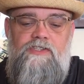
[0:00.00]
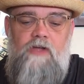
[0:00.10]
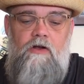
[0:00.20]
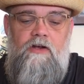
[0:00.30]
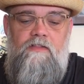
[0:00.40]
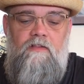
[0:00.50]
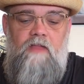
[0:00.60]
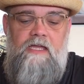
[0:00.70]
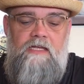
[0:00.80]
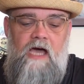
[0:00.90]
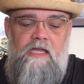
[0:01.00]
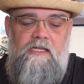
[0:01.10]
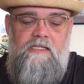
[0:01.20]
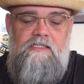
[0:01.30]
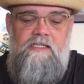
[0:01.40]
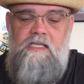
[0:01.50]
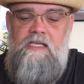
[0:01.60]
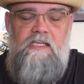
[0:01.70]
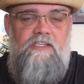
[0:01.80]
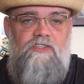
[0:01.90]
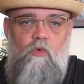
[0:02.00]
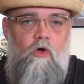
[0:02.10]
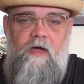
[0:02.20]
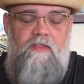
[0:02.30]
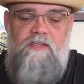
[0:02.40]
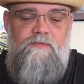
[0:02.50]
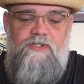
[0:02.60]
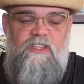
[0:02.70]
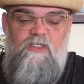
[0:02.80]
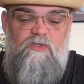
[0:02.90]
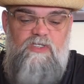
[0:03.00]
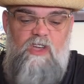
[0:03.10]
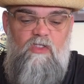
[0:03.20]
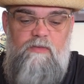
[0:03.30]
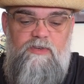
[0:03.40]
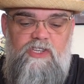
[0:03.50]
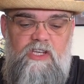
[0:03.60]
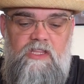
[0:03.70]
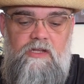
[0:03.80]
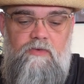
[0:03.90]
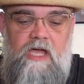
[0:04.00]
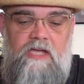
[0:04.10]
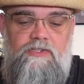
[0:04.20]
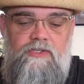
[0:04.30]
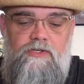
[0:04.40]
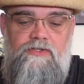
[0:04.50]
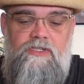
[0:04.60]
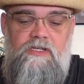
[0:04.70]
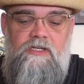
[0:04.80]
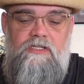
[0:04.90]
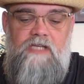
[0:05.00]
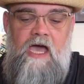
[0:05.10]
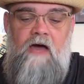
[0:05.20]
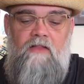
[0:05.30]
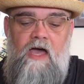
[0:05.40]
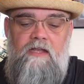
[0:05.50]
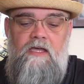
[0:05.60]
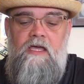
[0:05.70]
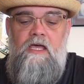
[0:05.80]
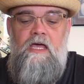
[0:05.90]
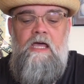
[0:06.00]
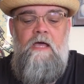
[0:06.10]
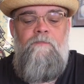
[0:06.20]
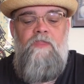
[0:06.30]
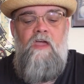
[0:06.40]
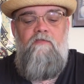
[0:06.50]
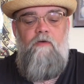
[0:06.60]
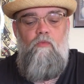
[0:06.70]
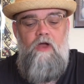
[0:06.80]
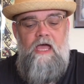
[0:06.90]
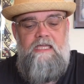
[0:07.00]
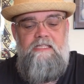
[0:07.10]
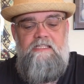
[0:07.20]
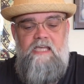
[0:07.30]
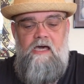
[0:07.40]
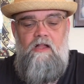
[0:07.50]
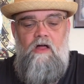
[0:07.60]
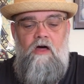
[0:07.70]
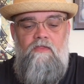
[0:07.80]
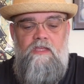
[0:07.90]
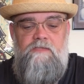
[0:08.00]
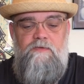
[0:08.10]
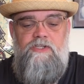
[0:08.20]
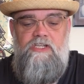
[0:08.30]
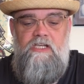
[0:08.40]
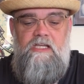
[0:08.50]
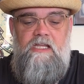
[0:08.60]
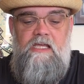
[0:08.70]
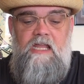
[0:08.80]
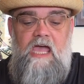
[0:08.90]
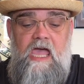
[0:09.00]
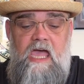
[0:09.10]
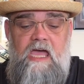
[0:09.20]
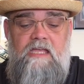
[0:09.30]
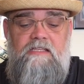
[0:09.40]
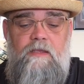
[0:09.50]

started in the late 90s. He swore by this machine. This was the only machine that he would actually use to outline. From what I can tell on this machine, it has